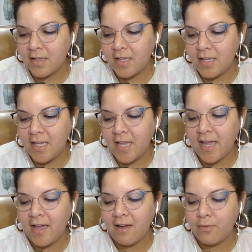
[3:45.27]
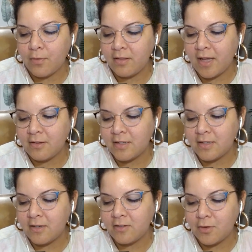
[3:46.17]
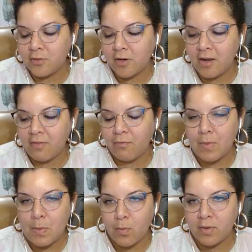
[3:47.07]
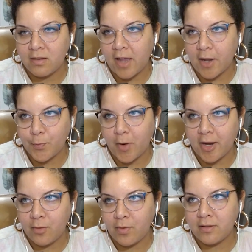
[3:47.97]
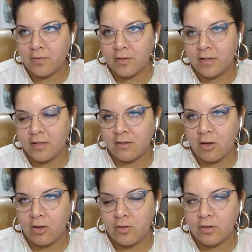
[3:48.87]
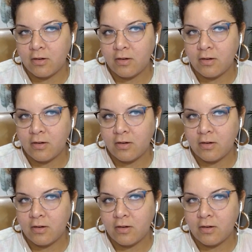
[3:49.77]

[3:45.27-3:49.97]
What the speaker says: Yeah, 4,000-ish. I was trying to remember what the tax bracket was for under